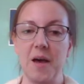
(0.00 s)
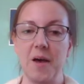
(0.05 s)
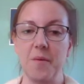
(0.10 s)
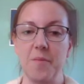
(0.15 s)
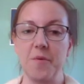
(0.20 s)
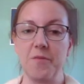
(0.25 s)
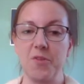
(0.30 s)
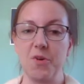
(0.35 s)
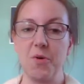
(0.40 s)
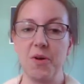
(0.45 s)

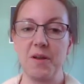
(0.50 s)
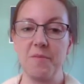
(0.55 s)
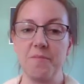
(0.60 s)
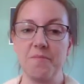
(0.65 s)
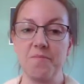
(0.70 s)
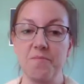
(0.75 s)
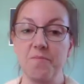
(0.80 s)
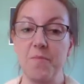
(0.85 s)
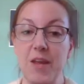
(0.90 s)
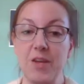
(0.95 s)
if you want
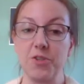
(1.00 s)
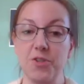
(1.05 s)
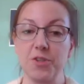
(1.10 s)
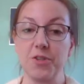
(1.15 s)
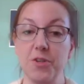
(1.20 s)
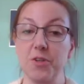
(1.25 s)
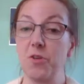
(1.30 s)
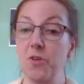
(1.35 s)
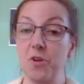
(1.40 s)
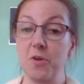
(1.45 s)
to make sure
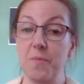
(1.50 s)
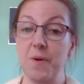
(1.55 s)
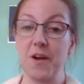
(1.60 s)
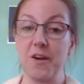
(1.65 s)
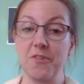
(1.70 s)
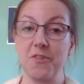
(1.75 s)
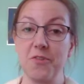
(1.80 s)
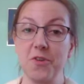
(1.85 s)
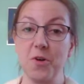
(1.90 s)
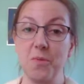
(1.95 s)
your local
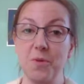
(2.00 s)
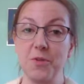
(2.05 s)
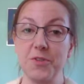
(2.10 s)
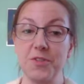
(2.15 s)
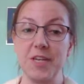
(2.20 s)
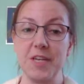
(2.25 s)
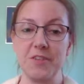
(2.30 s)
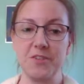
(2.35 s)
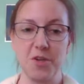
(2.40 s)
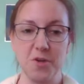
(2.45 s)
Barnes & Noble
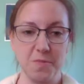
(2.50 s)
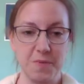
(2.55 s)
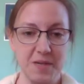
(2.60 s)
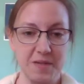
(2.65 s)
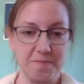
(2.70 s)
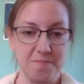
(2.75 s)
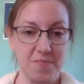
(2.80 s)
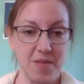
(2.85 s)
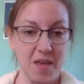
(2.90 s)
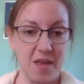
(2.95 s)
stays
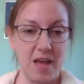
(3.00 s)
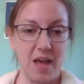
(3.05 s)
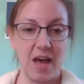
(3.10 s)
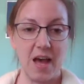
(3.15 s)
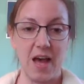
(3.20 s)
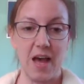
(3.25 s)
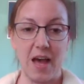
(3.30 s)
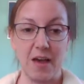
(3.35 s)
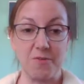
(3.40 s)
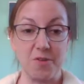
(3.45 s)
open,
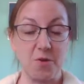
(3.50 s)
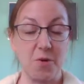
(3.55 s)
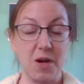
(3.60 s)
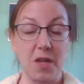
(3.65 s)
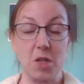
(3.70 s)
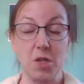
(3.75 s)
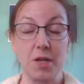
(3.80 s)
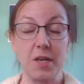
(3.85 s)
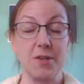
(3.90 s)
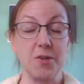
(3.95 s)
if you want
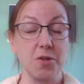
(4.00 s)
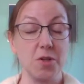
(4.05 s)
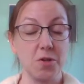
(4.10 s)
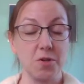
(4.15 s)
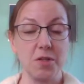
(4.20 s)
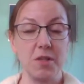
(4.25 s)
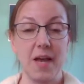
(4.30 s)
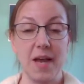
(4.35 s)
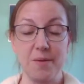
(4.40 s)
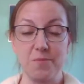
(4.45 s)
to look in your
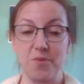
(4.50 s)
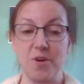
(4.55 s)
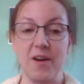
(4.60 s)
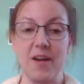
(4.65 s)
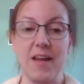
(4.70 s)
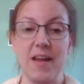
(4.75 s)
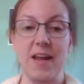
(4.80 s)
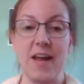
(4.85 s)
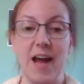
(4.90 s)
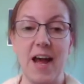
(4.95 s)
local
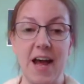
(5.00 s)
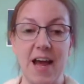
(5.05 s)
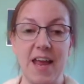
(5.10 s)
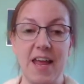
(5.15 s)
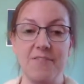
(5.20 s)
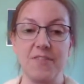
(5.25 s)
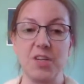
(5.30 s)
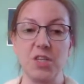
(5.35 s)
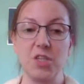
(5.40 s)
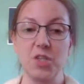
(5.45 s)
library, I
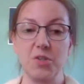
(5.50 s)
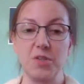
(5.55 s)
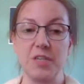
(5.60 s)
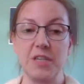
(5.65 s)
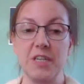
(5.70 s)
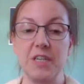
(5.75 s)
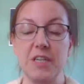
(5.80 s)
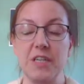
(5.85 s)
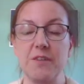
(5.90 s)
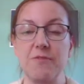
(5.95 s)
have
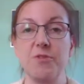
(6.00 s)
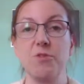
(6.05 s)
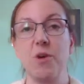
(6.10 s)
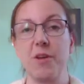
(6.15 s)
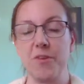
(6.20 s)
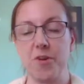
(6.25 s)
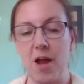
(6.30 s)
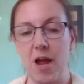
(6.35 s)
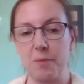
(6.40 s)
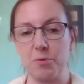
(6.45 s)
included a few
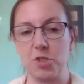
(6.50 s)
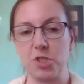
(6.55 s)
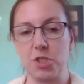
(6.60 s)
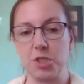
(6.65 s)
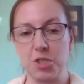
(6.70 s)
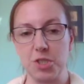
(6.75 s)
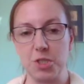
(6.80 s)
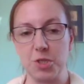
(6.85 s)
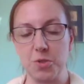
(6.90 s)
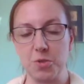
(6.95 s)
other
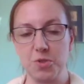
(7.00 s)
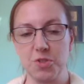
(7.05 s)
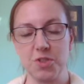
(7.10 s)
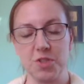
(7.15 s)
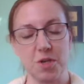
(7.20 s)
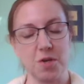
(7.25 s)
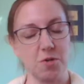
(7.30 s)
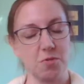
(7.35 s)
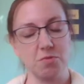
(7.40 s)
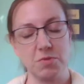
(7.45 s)
options too.
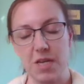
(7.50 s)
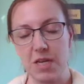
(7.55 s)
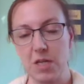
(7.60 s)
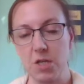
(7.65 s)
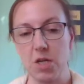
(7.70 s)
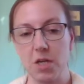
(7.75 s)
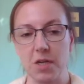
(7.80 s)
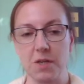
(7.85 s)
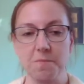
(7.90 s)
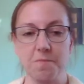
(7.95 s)
So take a look.